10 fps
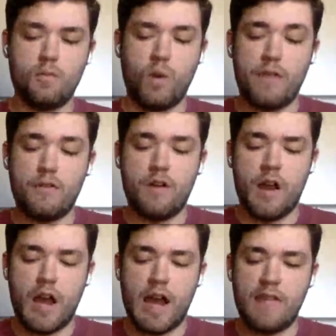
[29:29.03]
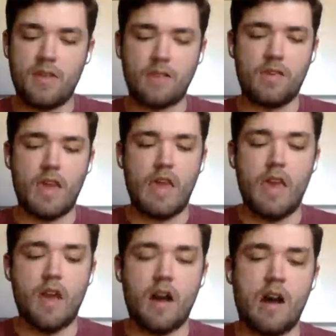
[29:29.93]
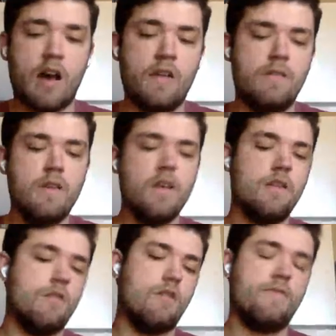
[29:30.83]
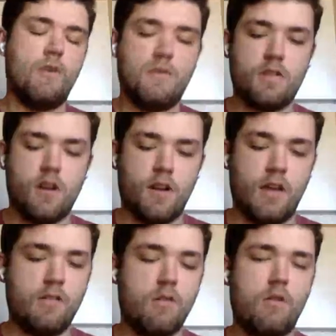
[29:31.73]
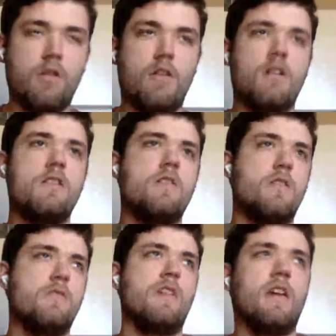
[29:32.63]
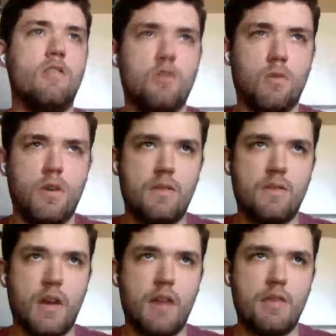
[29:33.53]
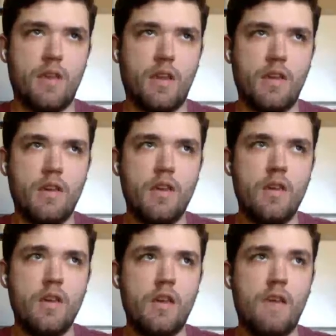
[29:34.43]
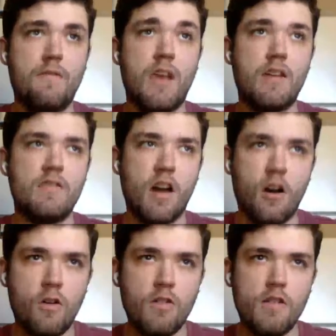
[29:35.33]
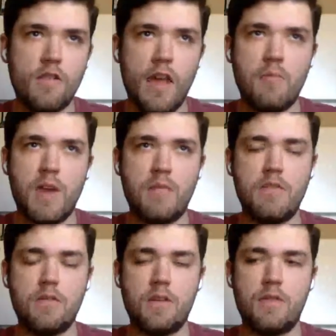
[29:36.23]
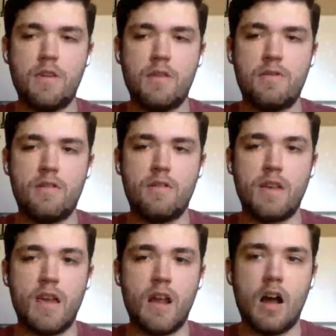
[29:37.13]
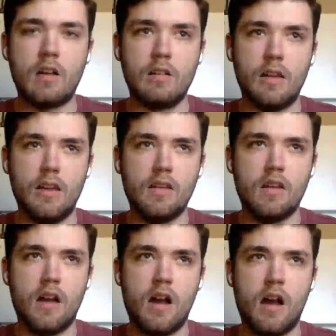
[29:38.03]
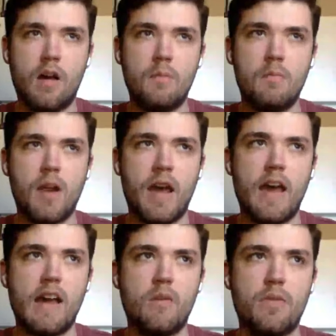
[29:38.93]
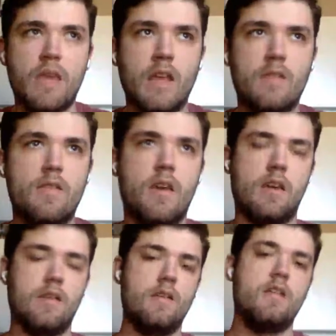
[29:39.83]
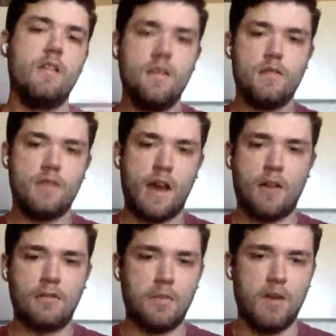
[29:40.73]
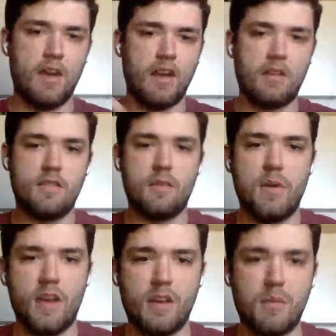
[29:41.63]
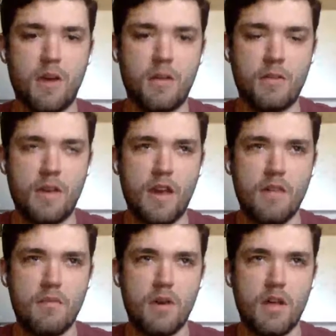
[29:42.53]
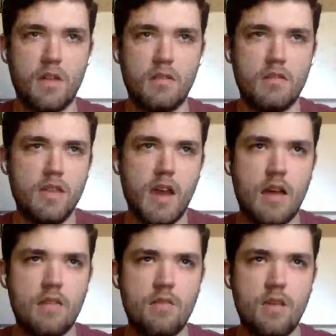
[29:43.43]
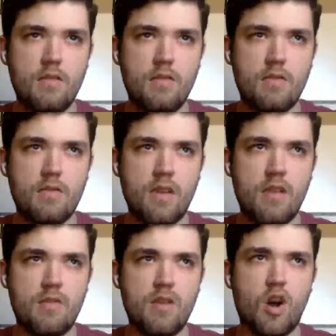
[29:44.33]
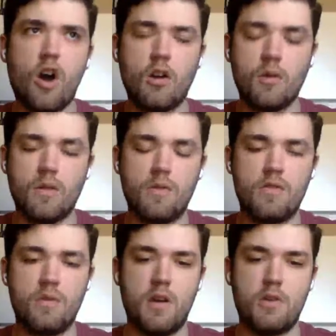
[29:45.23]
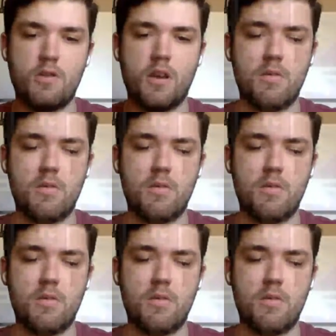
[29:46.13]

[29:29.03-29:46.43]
whether or not i think they hit on their first target or their second choice i think if they don't, then maybe you can see it start to get ugly. Um, but I, I don't think it's like sound the panic the panic bells yet. But yeah, it's it's it's an awkward situation.